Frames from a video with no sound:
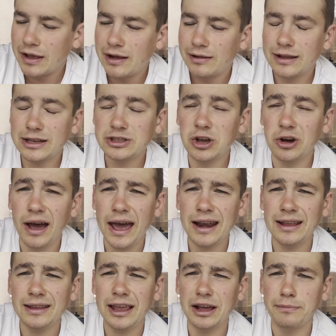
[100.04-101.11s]
Let's go ahead
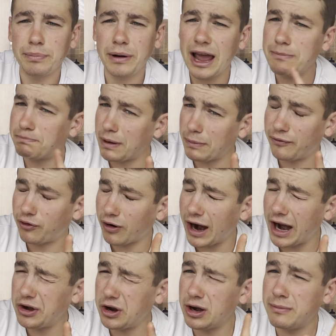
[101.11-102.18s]
and take a bite. But before
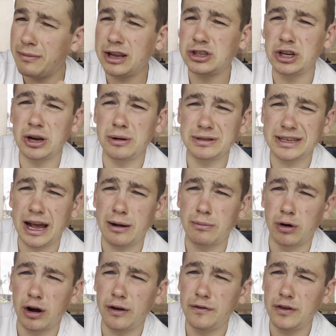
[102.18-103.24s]
I do, to make sure you don't miss out on
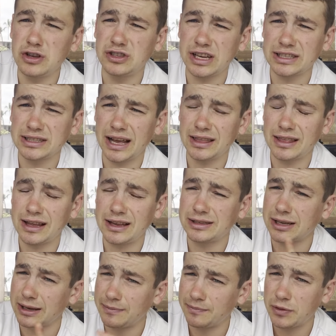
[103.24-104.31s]
more reviews just like this,
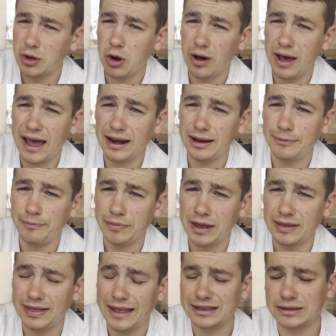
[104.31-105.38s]
go ahead,
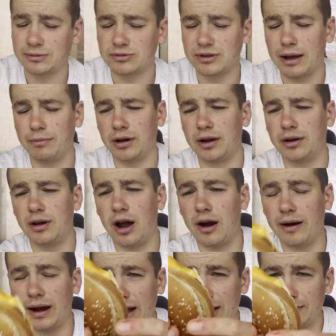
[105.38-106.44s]
hit that subscribe button. All
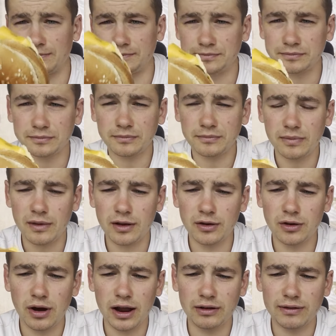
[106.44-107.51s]
right,
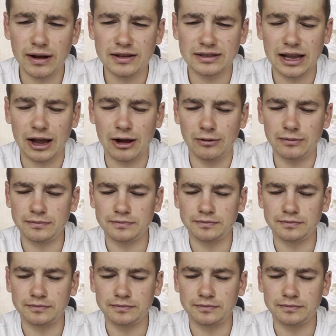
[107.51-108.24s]
go ahead, try this out.